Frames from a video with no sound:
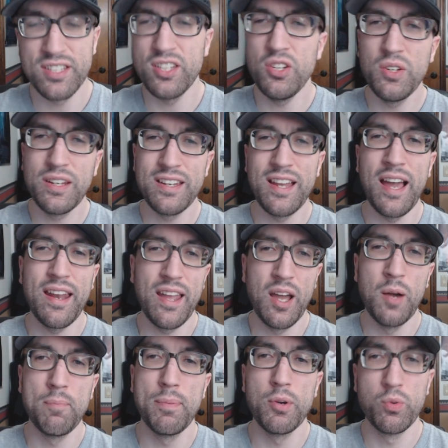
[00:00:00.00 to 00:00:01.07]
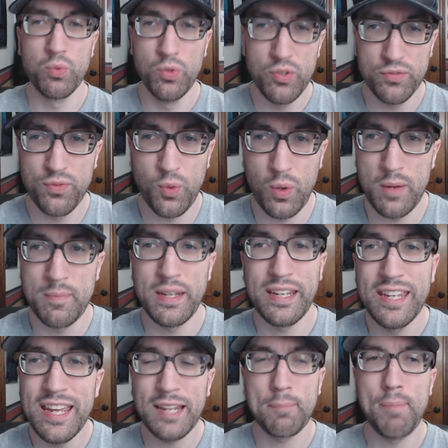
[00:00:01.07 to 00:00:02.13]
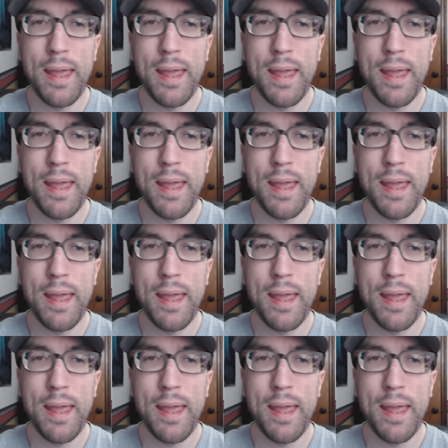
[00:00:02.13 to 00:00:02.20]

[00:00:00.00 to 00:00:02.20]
that you cannot help but root for him to kick